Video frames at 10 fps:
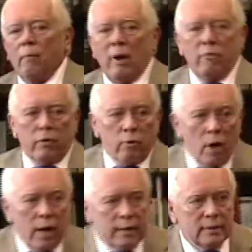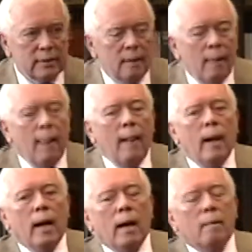Reverend Rice
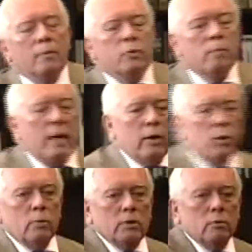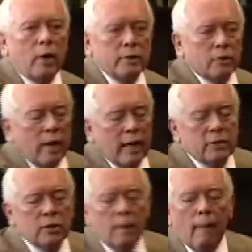uh, to a man who was twice her
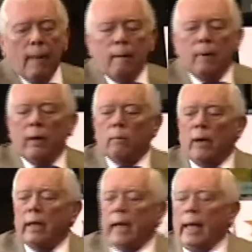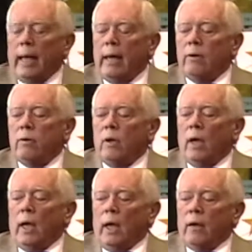age, by the way, and
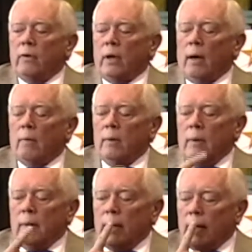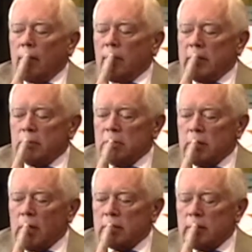and uh, Benjamin
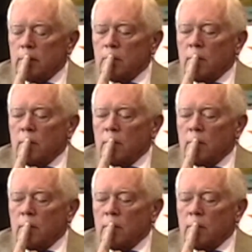Johnson.